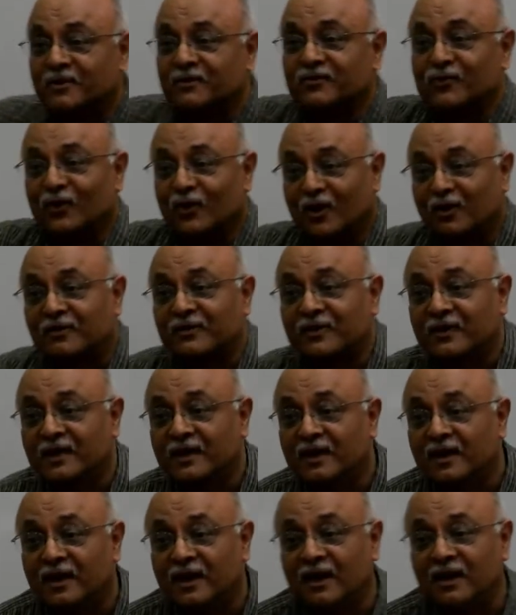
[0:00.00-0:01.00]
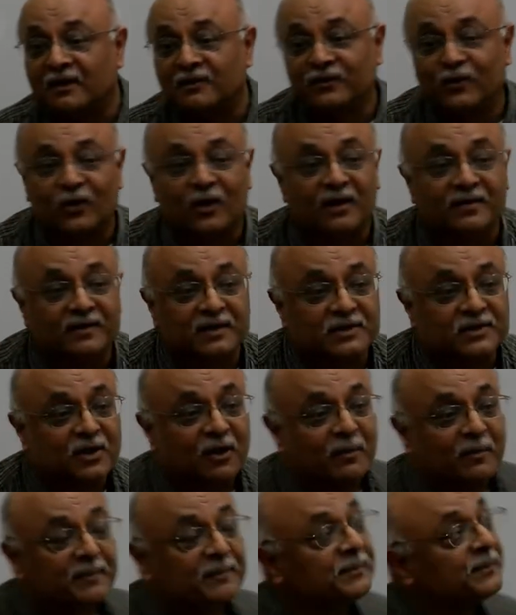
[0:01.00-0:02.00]
to fall off, uh, fall off the
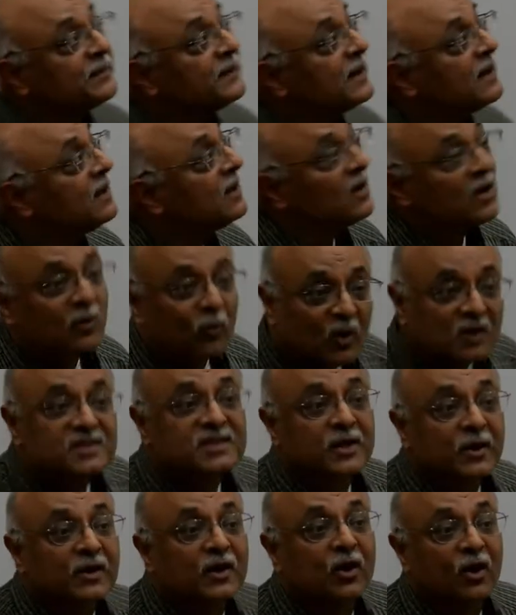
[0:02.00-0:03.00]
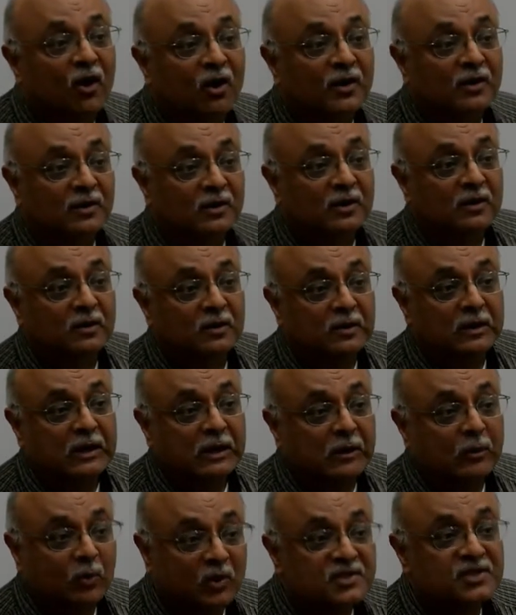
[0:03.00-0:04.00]
top. What's going on?
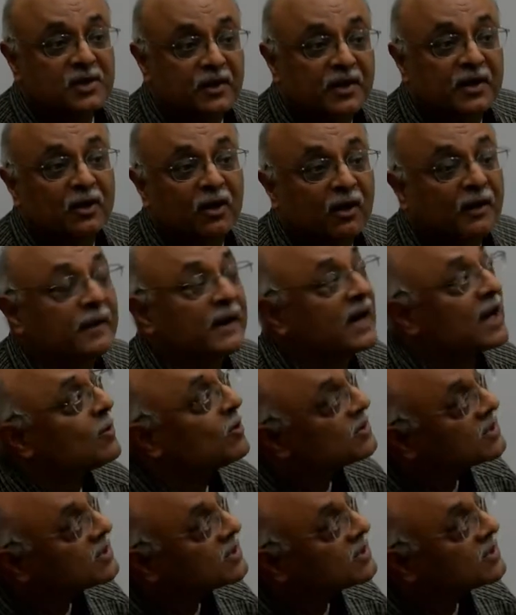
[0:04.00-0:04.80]
What's going on? And I want